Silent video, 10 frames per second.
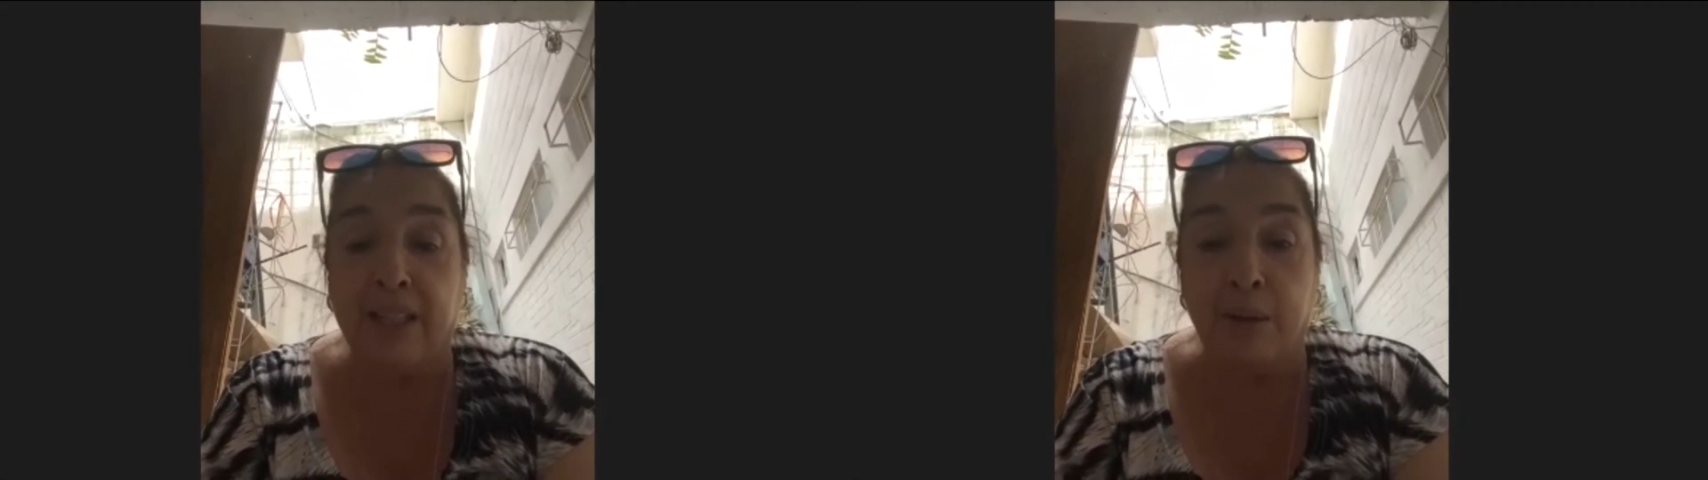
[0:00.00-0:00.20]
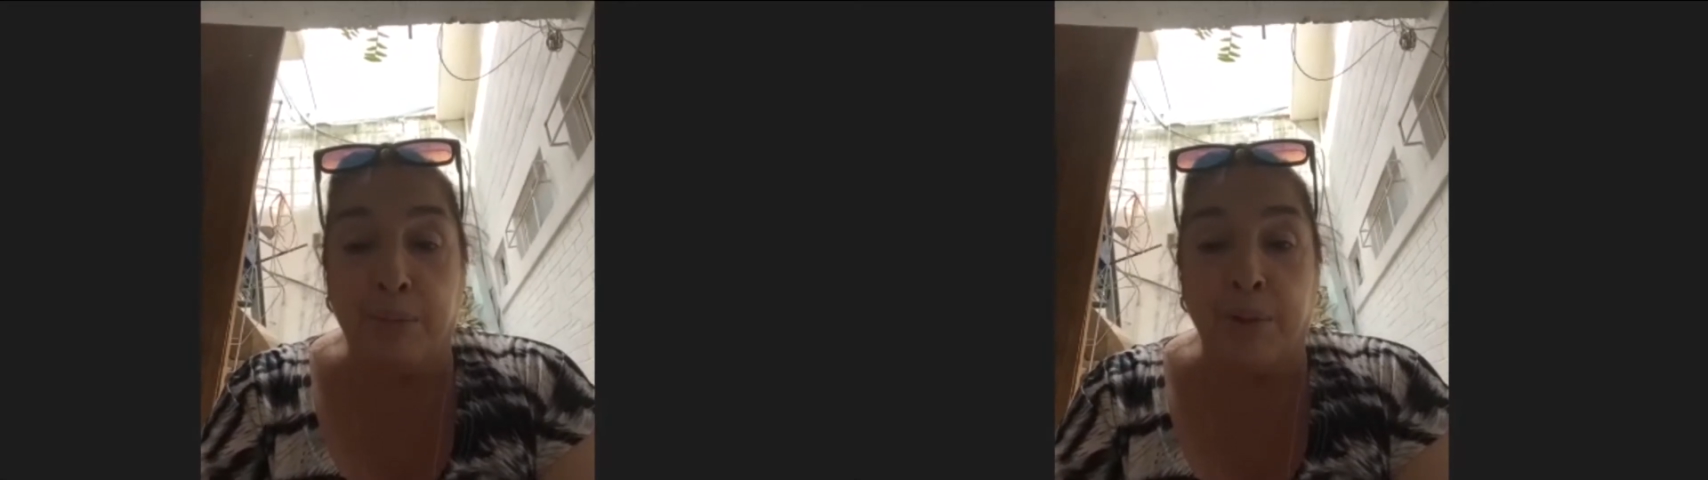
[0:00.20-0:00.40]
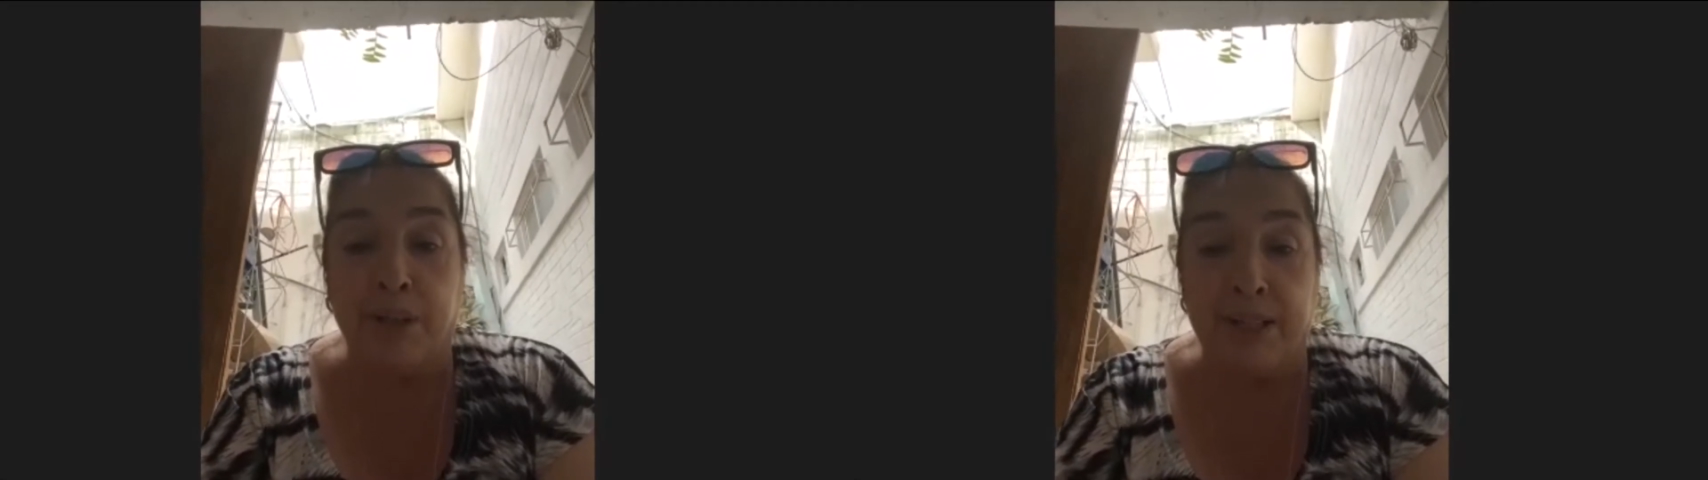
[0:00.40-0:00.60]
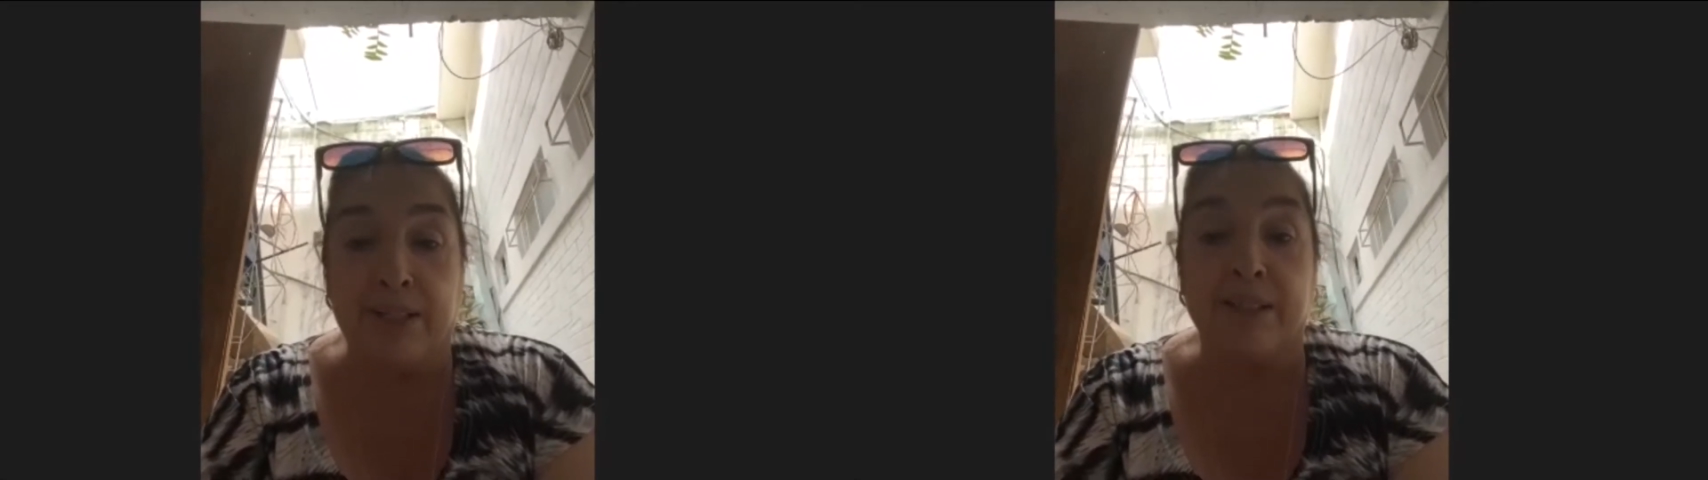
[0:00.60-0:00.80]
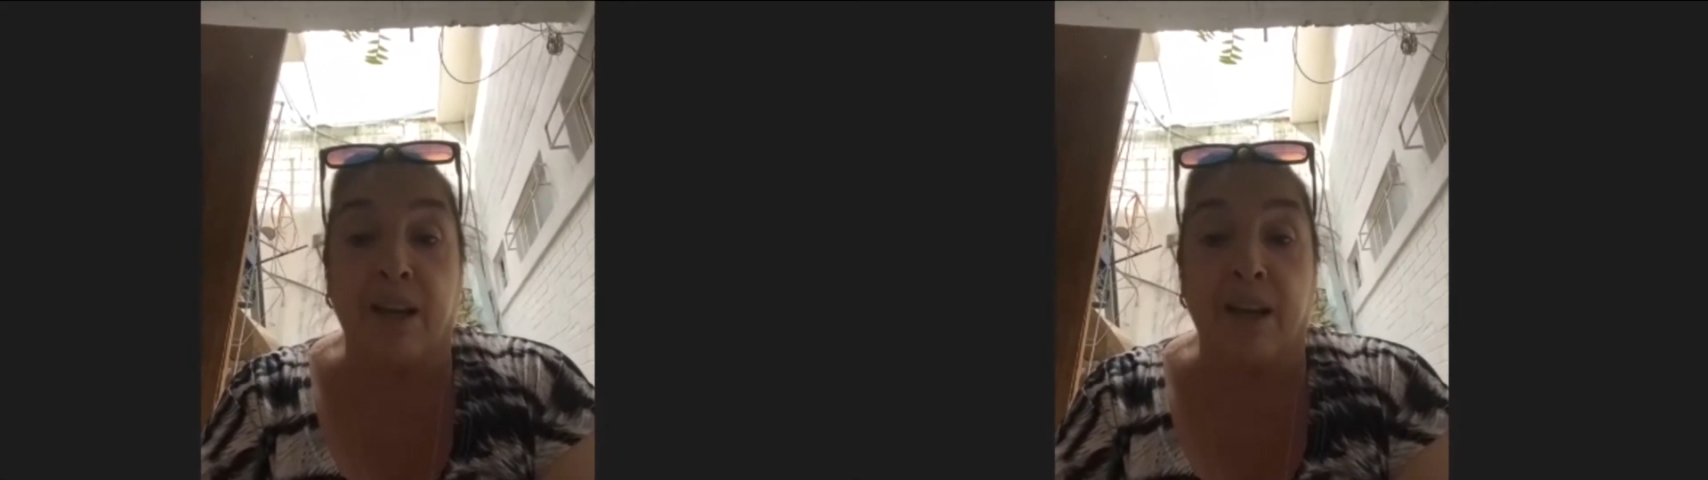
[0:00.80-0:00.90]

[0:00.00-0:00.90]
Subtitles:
they put his